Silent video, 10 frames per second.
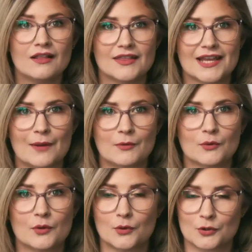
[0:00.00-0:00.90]
the camera
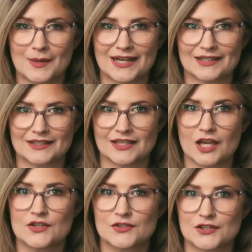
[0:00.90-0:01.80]
will automatically
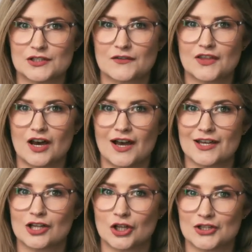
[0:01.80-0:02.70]
search for the eye
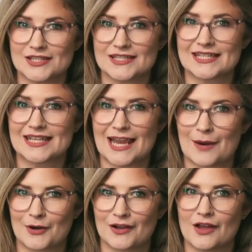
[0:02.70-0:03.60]
closest to the
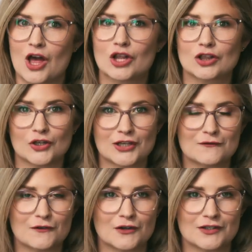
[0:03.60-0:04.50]
camera, locking
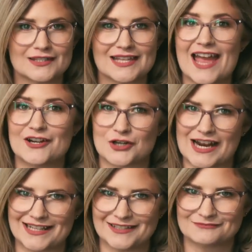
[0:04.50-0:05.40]
focus and
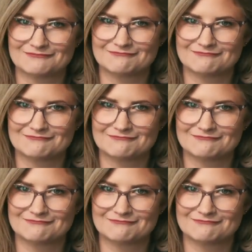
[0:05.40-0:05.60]
tracking.